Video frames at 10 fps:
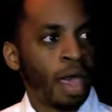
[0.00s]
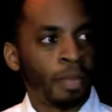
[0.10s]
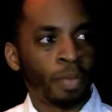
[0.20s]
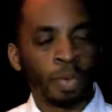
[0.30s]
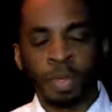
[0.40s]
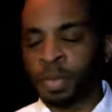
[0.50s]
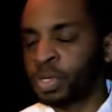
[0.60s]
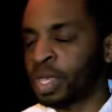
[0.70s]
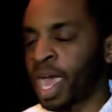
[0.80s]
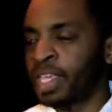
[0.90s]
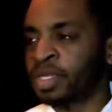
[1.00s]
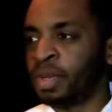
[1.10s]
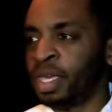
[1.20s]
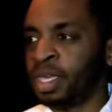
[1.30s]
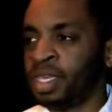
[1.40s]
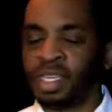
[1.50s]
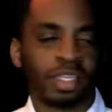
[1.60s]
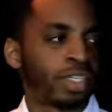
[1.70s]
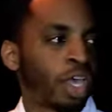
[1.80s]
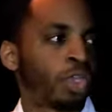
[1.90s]
When people ask me,
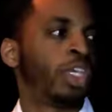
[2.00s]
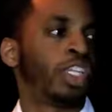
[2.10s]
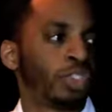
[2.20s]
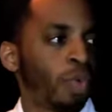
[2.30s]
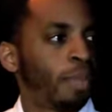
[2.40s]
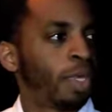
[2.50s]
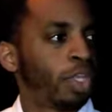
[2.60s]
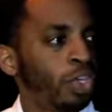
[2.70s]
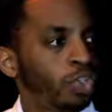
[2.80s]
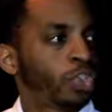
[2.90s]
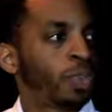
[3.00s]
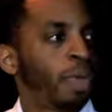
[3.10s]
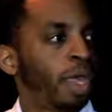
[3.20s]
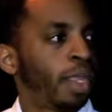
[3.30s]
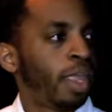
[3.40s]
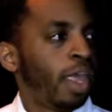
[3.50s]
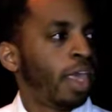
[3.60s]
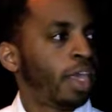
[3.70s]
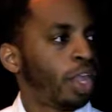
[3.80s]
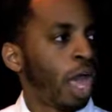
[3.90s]
say, oh, yes, 1 billion users, but
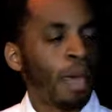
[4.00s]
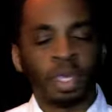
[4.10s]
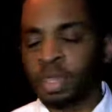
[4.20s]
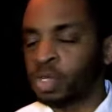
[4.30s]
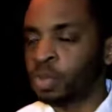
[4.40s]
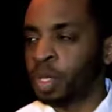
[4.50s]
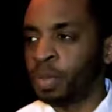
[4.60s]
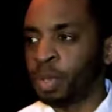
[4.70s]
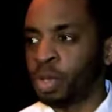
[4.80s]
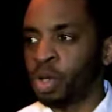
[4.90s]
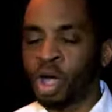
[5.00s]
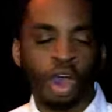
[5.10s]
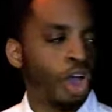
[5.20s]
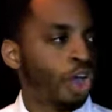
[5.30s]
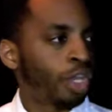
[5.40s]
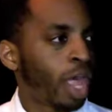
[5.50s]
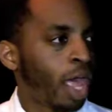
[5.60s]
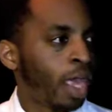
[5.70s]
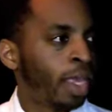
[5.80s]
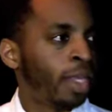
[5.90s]
how many of those people are
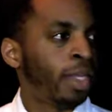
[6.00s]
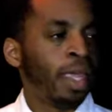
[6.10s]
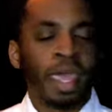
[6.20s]
online?